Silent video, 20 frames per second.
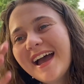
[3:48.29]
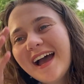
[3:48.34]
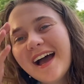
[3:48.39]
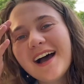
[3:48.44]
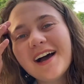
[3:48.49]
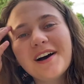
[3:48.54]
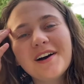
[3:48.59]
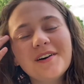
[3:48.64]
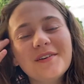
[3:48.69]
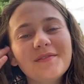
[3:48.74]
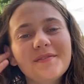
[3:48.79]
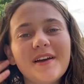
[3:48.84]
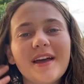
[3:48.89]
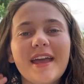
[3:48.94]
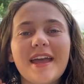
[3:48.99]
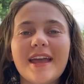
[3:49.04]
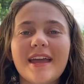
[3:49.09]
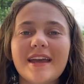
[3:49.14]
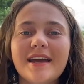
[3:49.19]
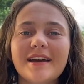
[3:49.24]

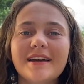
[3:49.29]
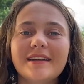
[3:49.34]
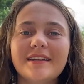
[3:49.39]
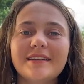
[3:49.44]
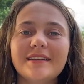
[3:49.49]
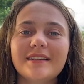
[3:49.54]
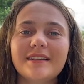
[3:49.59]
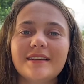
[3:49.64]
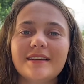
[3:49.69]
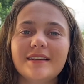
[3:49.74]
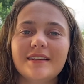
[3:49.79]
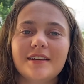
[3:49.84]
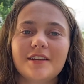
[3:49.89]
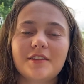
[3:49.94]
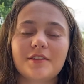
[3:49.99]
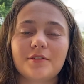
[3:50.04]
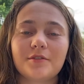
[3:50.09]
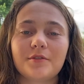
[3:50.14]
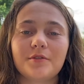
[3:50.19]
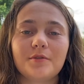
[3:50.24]
and
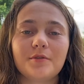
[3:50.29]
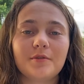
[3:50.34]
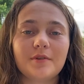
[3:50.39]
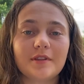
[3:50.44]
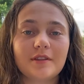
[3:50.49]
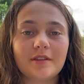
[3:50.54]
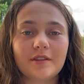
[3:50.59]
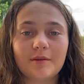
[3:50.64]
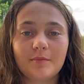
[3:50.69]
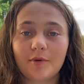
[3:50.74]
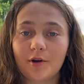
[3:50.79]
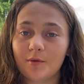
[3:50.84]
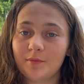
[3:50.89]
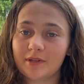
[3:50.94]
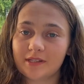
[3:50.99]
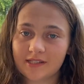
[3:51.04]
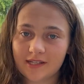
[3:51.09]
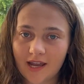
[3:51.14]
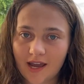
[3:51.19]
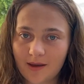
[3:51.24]
through the
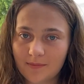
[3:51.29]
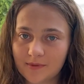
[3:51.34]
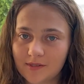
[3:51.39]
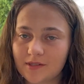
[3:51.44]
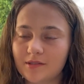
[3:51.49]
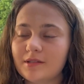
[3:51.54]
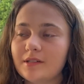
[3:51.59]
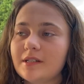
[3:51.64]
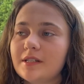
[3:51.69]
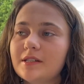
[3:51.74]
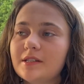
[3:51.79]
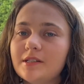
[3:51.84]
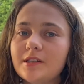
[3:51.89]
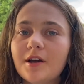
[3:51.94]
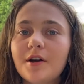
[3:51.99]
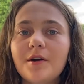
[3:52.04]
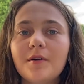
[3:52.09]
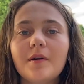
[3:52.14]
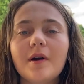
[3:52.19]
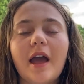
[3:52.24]
Bowman's capsule.
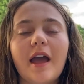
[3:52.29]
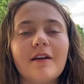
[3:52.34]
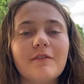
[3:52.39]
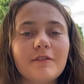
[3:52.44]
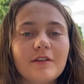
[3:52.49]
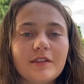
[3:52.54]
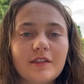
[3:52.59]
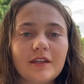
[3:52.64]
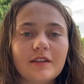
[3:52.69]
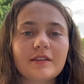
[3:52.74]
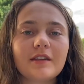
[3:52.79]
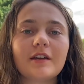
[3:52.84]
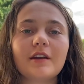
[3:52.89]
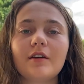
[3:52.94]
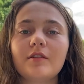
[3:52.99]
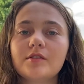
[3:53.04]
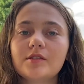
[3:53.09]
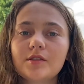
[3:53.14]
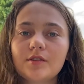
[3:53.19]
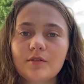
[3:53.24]
So everything that
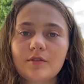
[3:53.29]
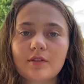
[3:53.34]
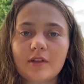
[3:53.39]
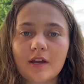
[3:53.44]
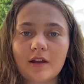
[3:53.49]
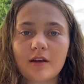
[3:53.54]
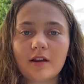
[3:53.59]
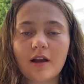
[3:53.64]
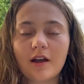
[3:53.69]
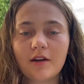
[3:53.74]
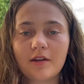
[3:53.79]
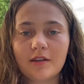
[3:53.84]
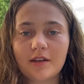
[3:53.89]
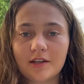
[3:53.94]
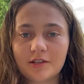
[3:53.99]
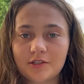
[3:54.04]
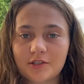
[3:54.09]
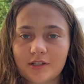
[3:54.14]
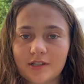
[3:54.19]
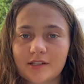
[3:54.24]
goes through there
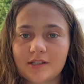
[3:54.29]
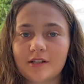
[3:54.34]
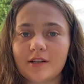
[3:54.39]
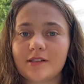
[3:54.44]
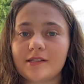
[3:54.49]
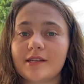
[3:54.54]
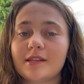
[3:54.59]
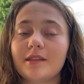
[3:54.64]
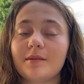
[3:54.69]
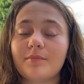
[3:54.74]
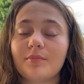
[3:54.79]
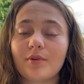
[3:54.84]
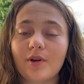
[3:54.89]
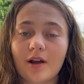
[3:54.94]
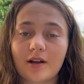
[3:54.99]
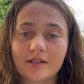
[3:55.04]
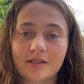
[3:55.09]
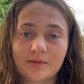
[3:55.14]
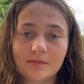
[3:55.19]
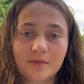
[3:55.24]
initially starts in the
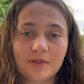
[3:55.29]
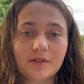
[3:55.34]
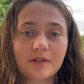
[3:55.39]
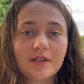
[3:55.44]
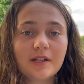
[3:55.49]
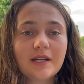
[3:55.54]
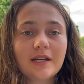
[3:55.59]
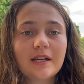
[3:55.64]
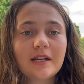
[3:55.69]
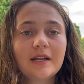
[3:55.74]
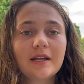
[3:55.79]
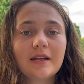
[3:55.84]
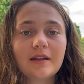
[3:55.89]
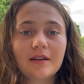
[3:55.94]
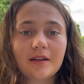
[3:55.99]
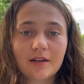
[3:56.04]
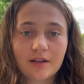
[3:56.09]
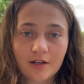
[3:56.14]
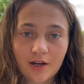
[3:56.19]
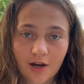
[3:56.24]
proximal
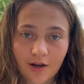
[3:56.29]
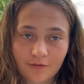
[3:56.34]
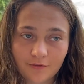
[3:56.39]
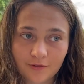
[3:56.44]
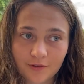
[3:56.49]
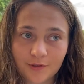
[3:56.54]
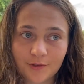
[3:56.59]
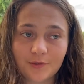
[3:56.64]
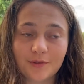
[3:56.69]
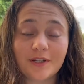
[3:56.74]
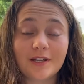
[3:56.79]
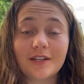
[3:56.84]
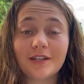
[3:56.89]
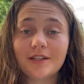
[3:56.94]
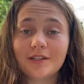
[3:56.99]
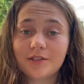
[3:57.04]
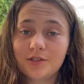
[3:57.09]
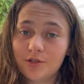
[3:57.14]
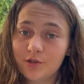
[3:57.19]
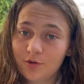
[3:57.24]
convoluted
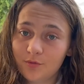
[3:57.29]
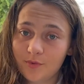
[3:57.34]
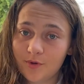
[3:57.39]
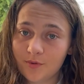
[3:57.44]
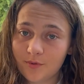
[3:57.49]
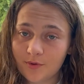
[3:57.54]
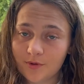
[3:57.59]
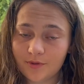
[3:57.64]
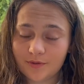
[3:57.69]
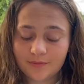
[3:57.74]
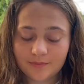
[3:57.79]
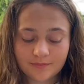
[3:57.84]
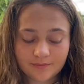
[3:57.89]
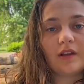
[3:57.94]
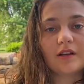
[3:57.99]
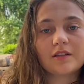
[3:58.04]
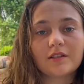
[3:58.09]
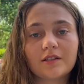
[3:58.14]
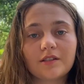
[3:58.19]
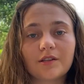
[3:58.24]
tubule.
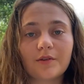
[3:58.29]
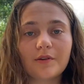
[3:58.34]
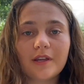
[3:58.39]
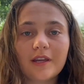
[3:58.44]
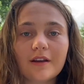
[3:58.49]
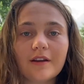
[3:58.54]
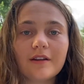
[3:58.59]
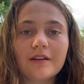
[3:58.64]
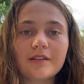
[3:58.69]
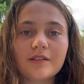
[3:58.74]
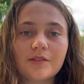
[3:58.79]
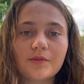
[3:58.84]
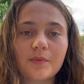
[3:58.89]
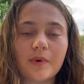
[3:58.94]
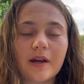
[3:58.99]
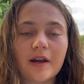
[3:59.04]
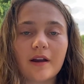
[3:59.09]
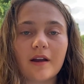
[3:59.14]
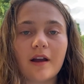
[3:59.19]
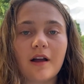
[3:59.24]
So here is
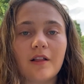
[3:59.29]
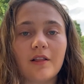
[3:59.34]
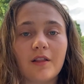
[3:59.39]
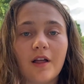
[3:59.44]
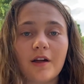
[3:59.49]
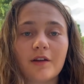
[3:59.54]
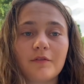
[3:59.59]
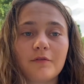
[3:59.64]
where a lot of